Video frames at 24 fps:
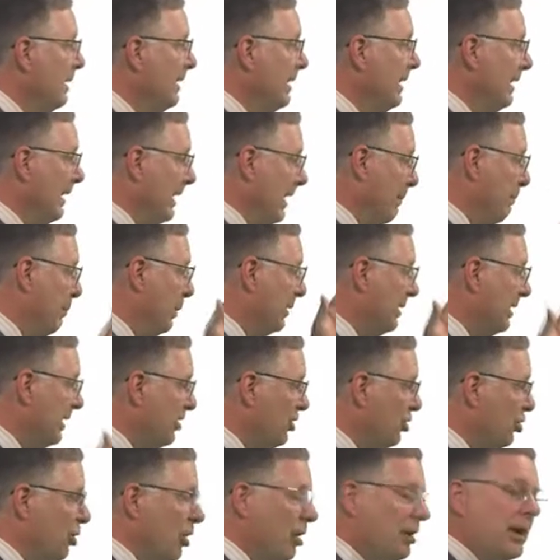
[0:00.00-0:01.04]
And I put
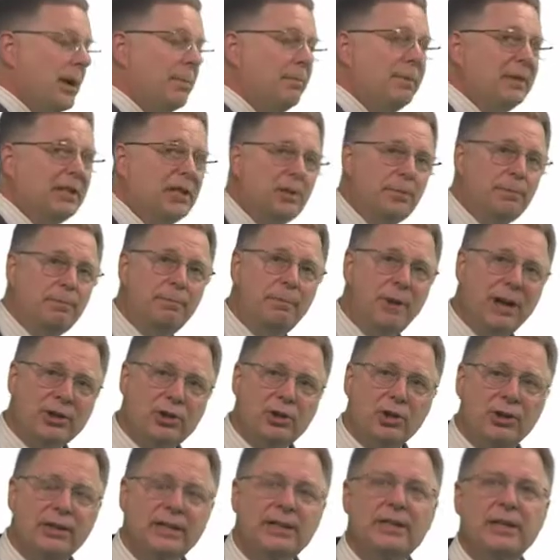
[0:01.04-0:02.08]
this chart up
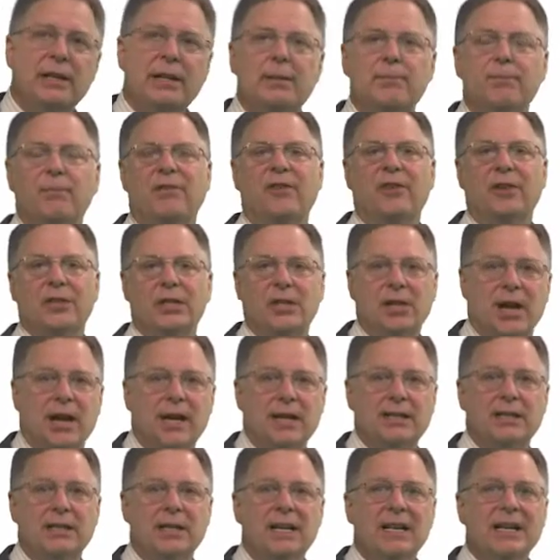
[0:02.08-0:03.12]
especially to
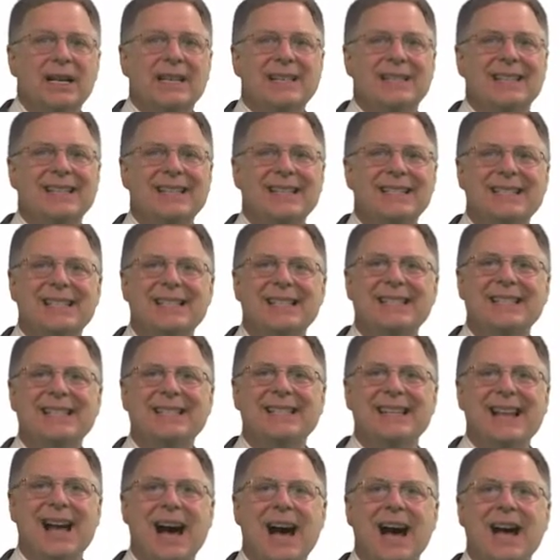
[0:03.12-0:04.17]
emphasize this is
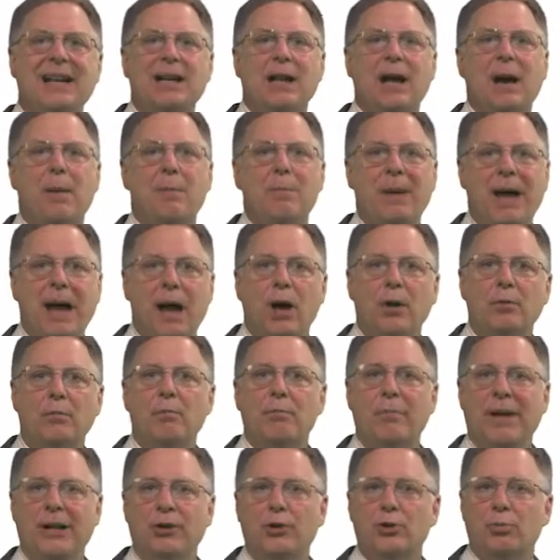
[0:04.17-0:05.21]
not about
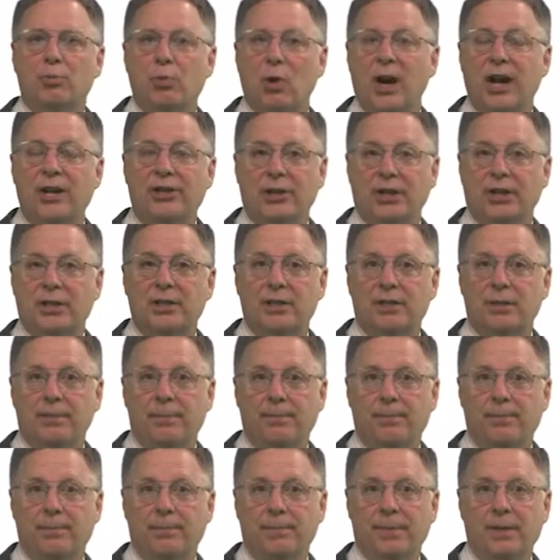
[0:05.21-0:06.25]
major projects.
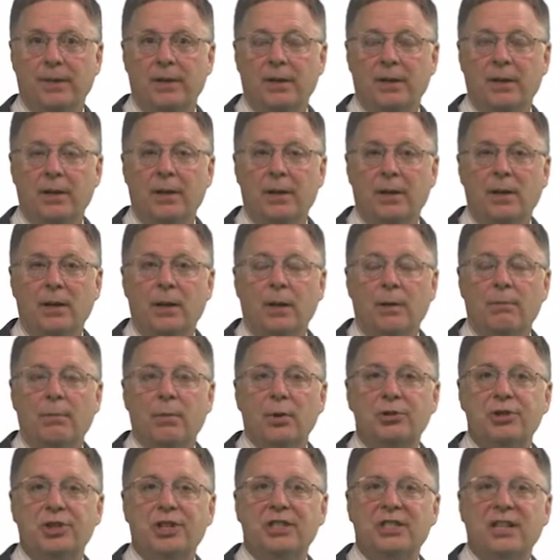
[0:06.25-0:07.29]

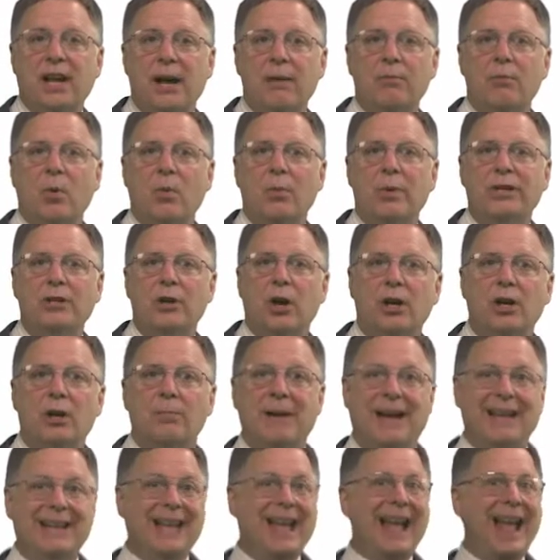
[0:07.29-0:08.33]
Most of the time when we talk
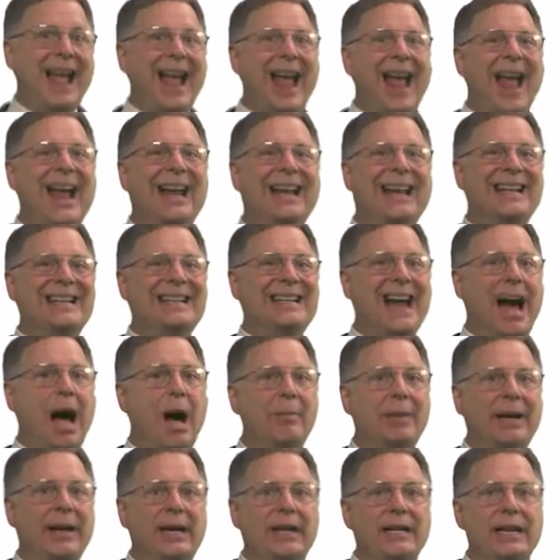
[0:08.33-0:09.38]
about
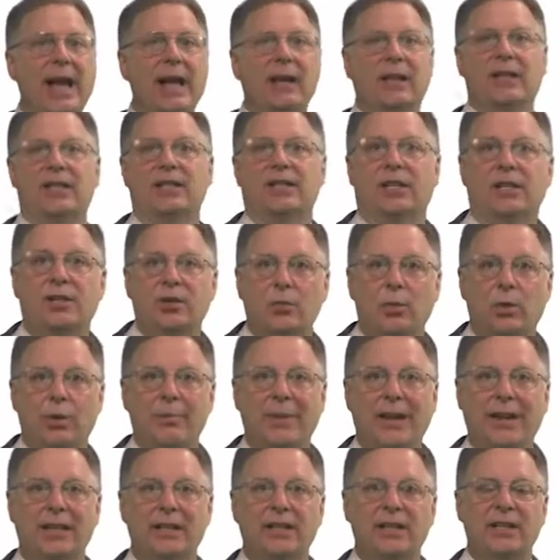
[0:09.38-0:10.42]
economic analysis, we're
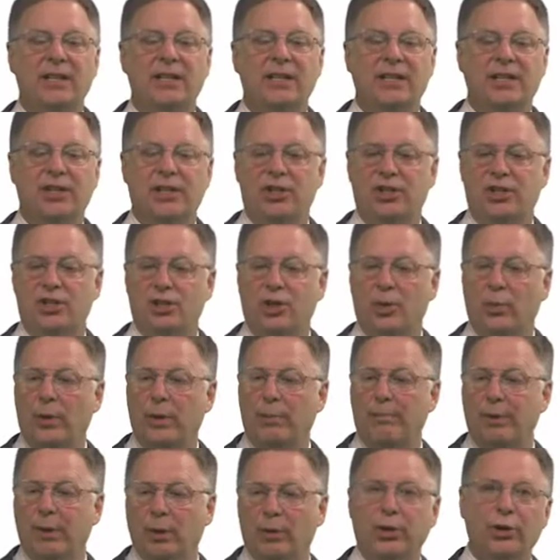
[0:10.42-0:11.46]
making the decision, do we
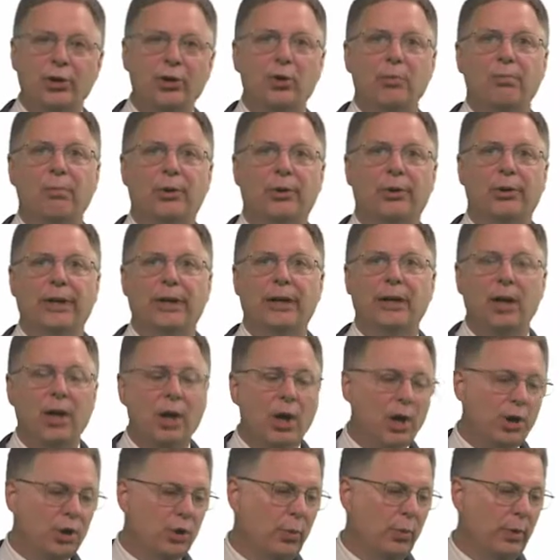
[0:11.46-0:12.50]
build a new building,
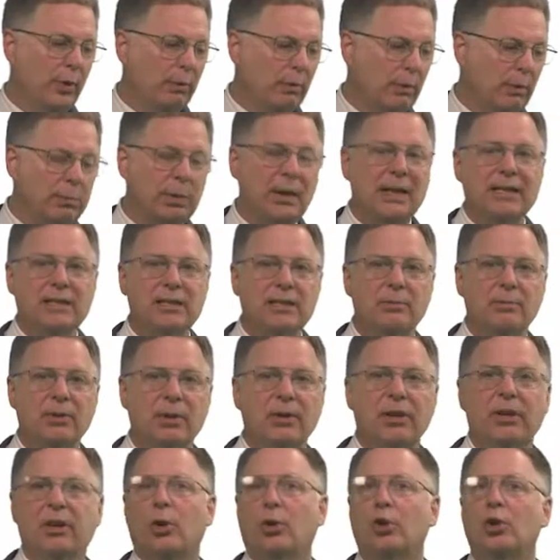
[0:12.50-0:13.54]
do we replace the
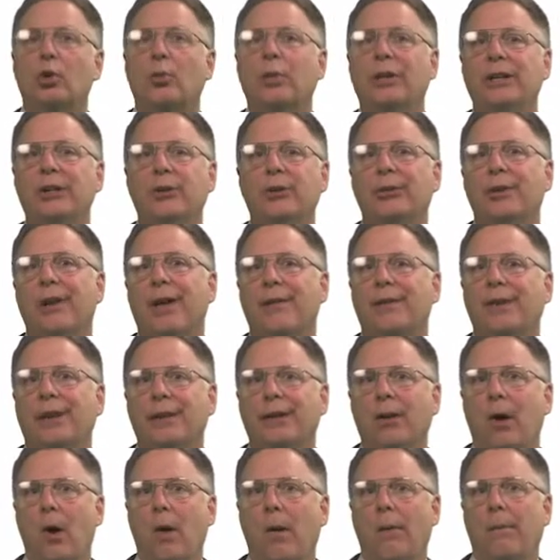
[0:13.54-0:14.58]
building, or do we do nothing at
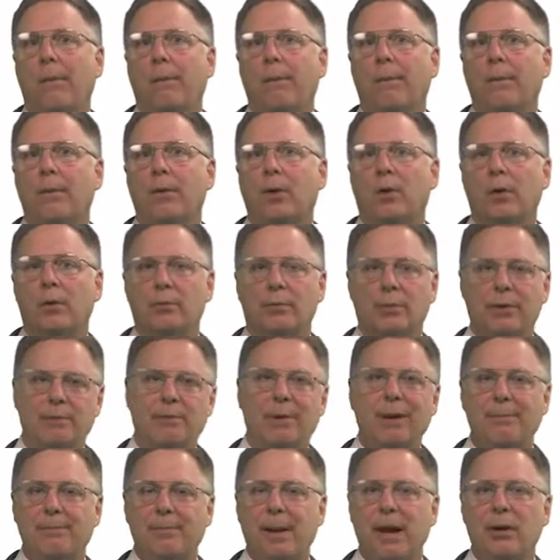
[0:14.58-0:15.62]
all? Or
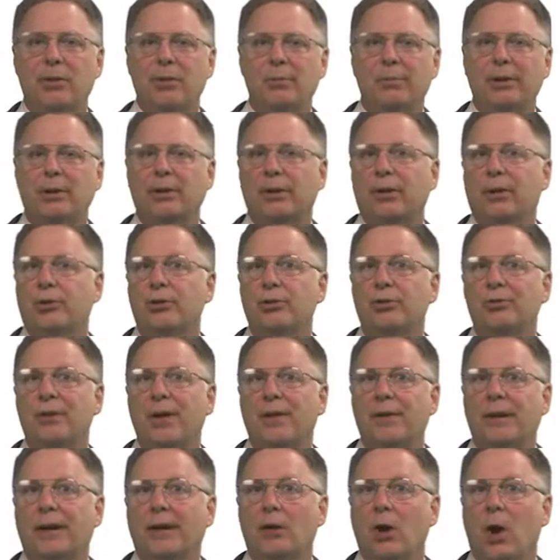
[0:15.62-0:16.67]
repair the building or do
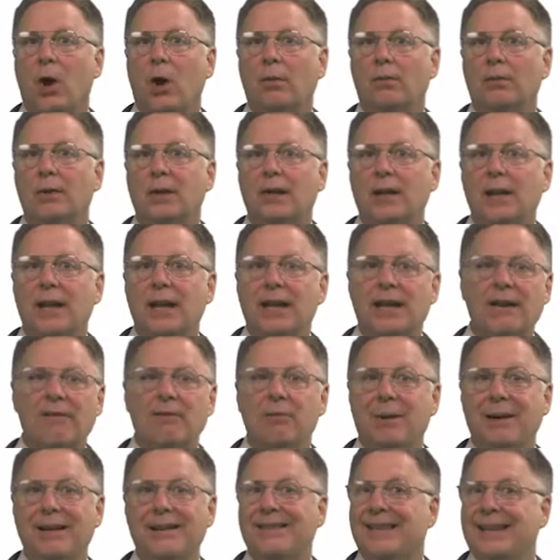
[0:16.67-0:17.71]
nothing at all. And
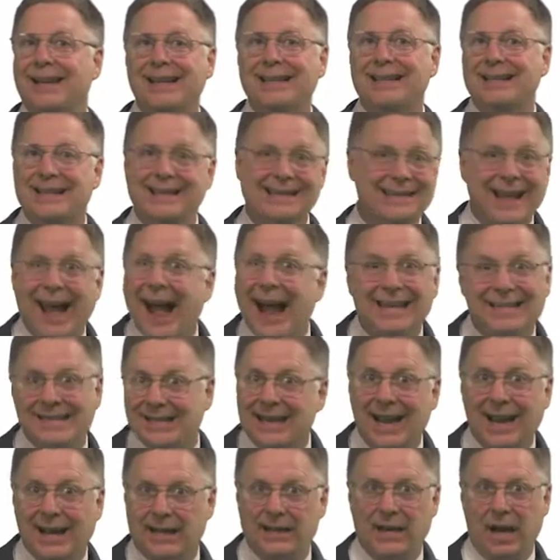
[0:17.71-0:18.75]
everybody thinks that that's
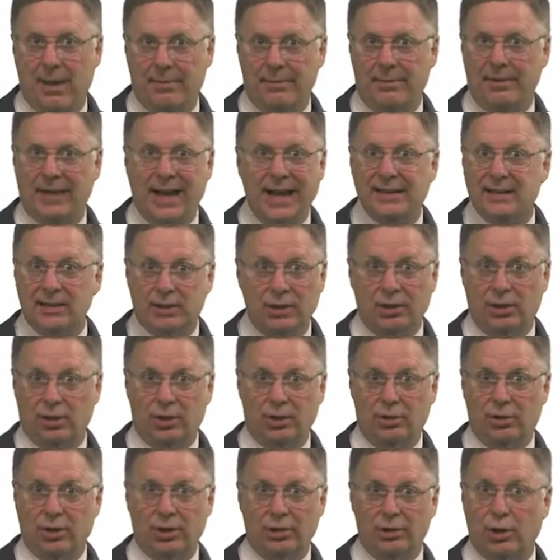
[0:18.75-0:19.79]

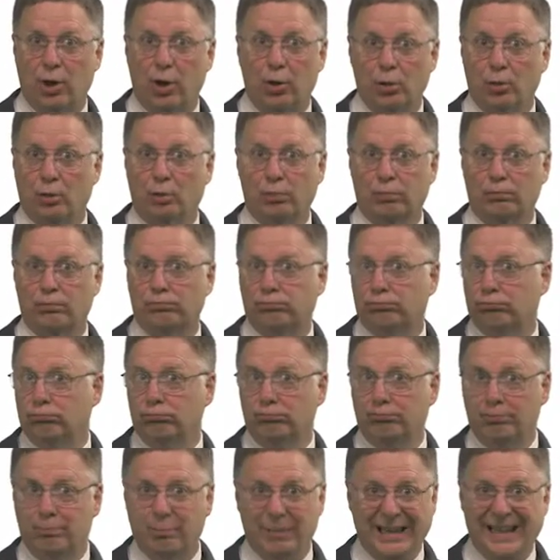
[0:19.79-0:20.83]
the total
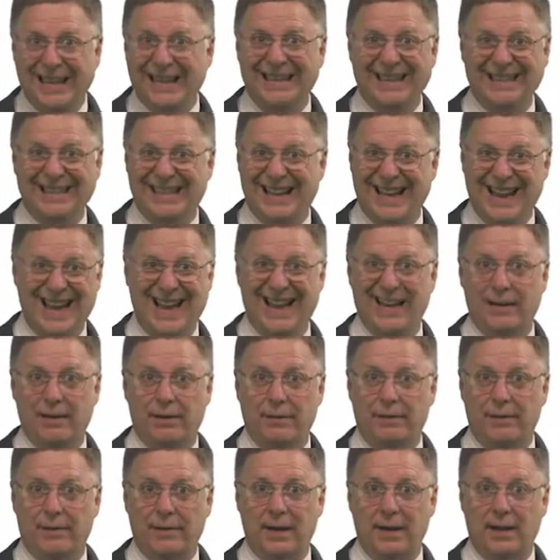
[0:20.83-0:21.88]
beginning to end
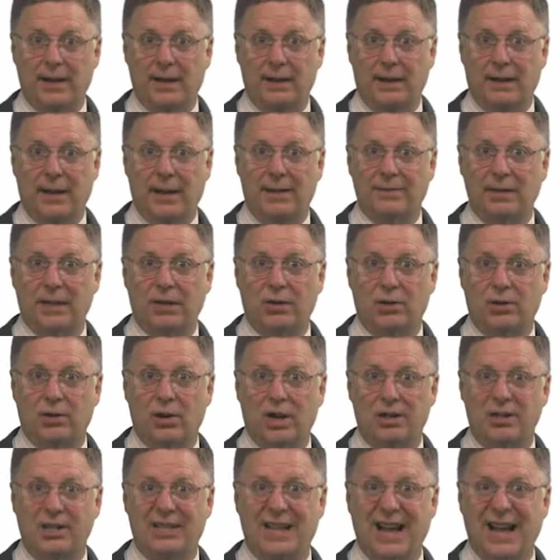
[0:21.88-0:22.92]
of life cycle
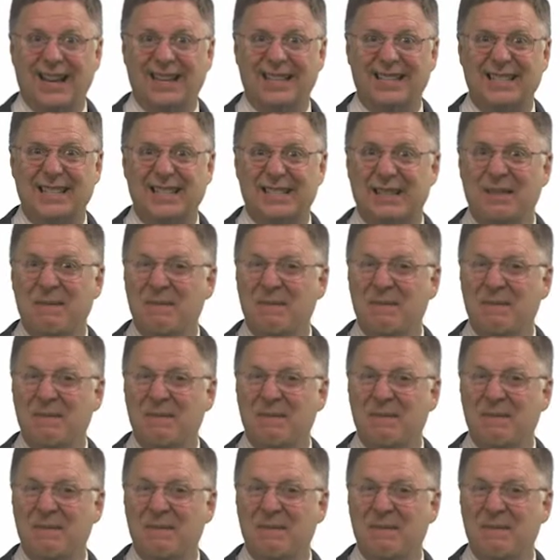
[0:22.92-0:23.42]
cost analysis.